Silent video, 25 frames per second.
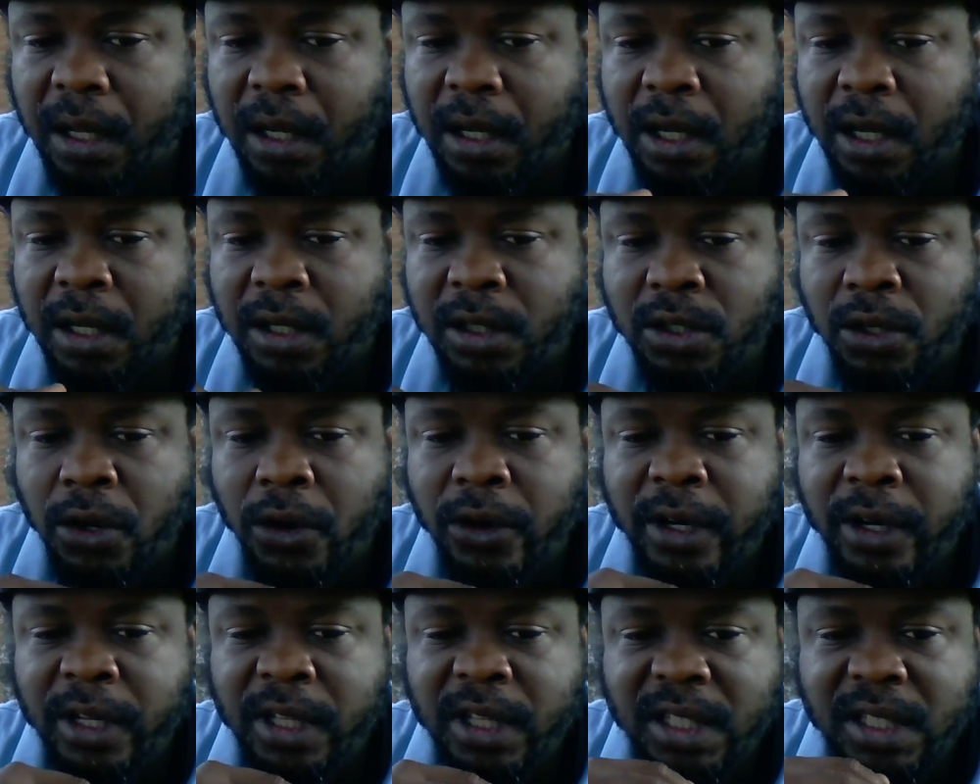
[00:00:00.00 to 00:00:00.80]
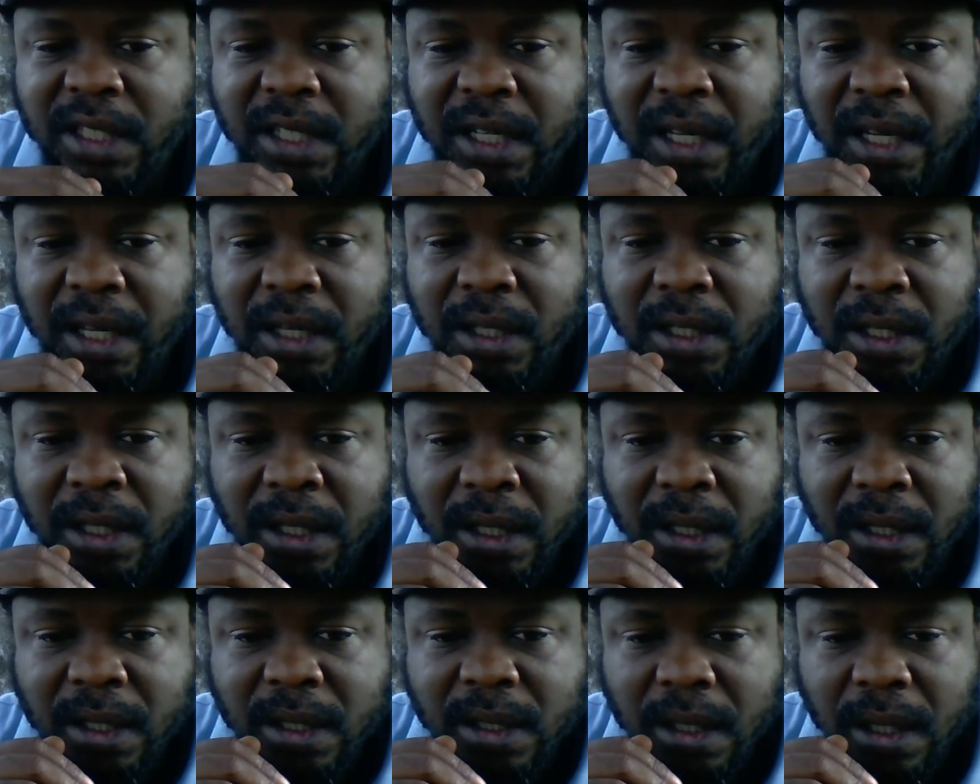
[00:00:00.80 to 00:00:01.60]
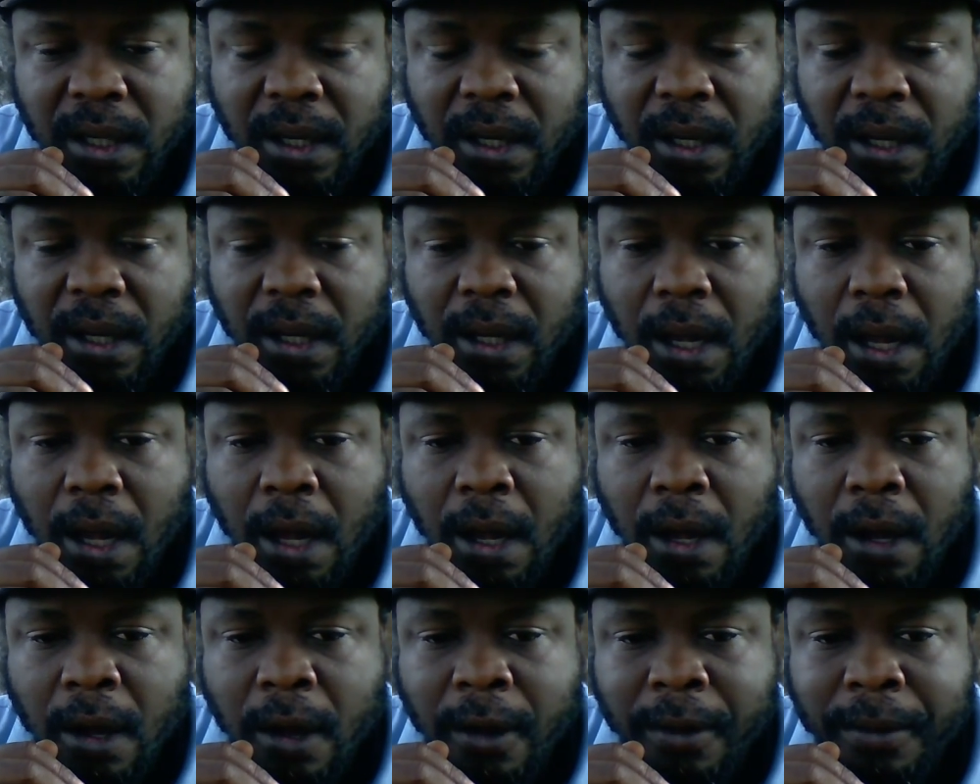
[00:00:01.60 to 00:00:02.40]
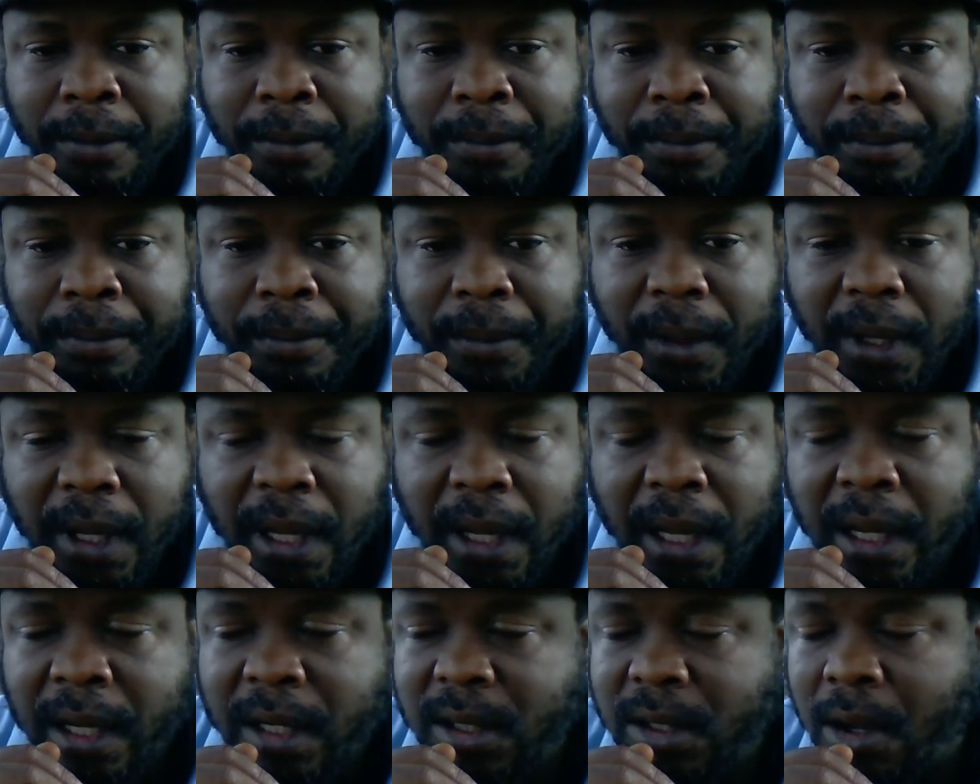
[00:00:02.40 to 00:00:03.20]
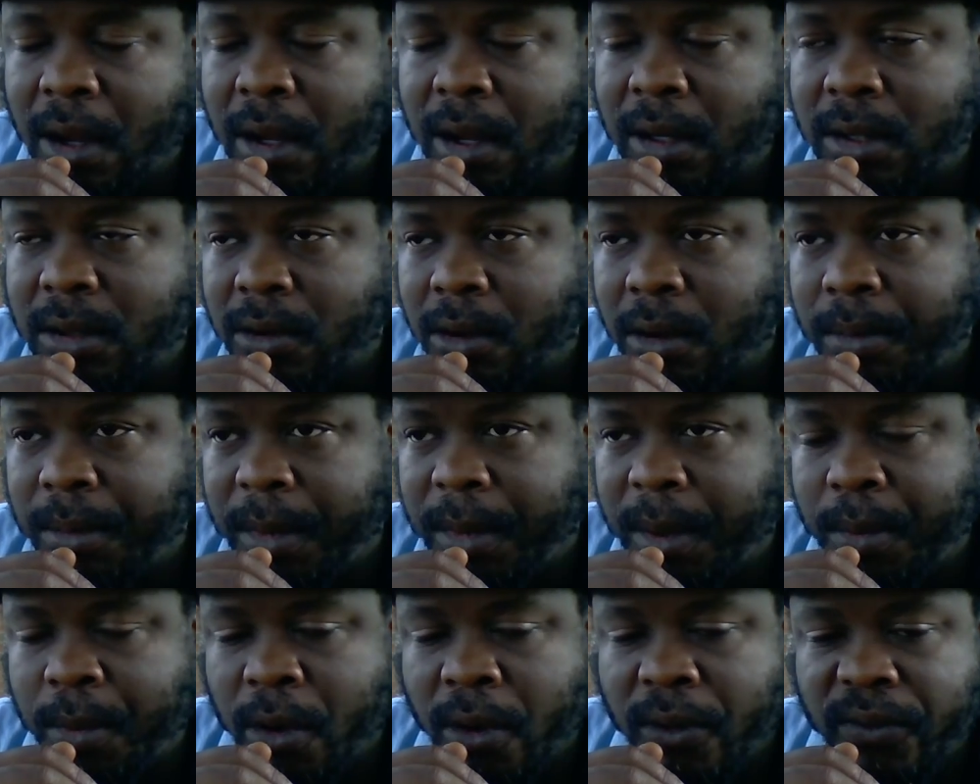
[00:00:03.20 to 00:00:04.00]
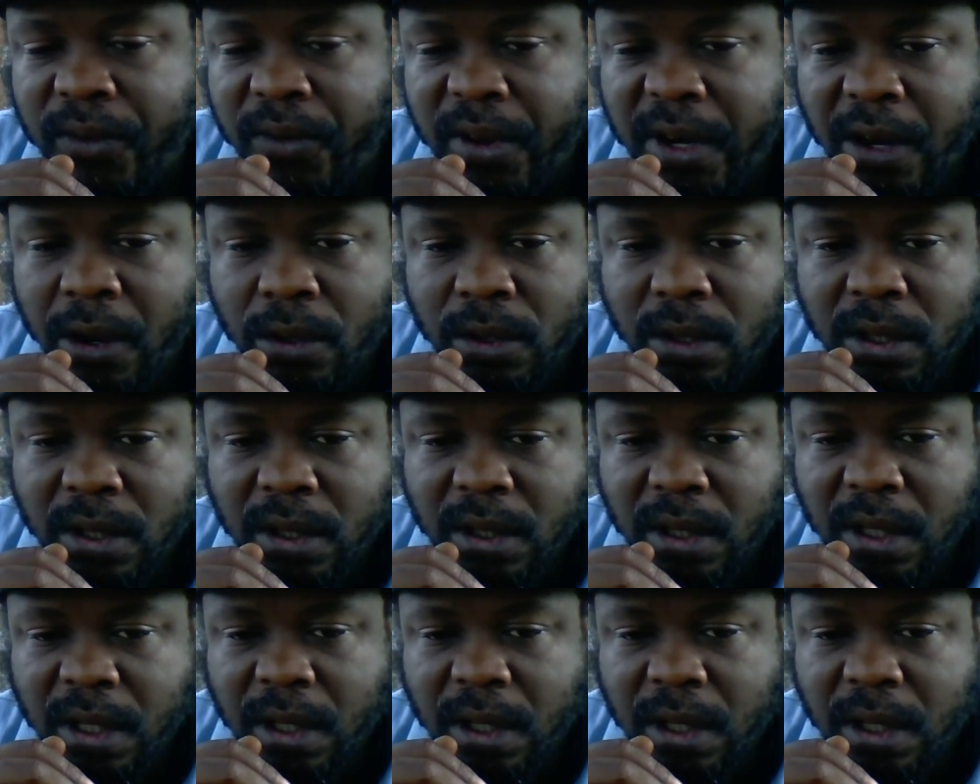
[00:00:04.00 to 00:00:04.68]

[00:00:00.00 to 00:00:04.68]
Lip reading: concerning the teachings, and it's also going to be more videos